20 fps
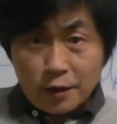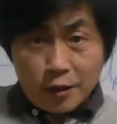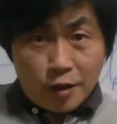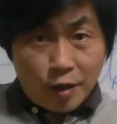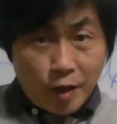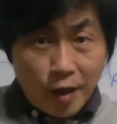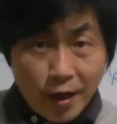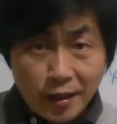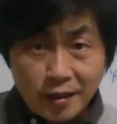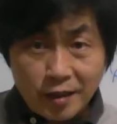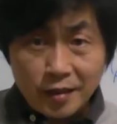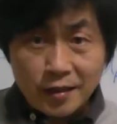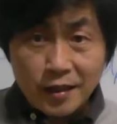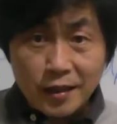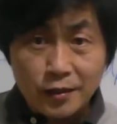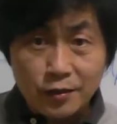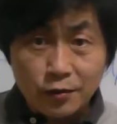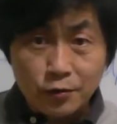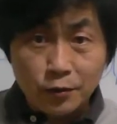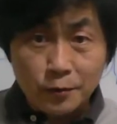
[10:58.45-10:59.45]
creatine
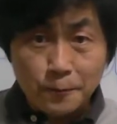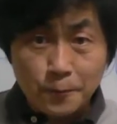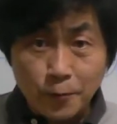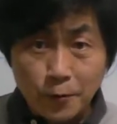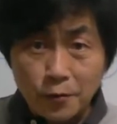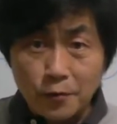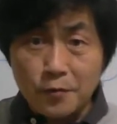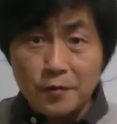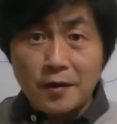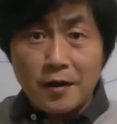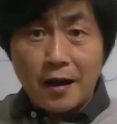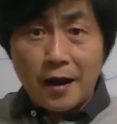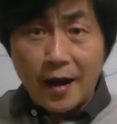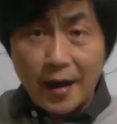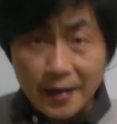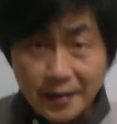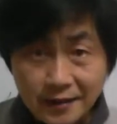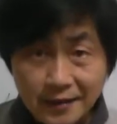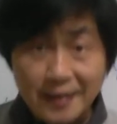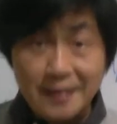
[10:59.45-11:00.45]
is good for
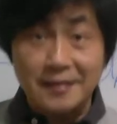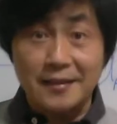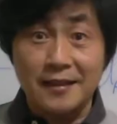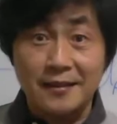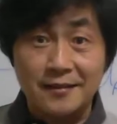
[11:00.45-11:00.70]
high intense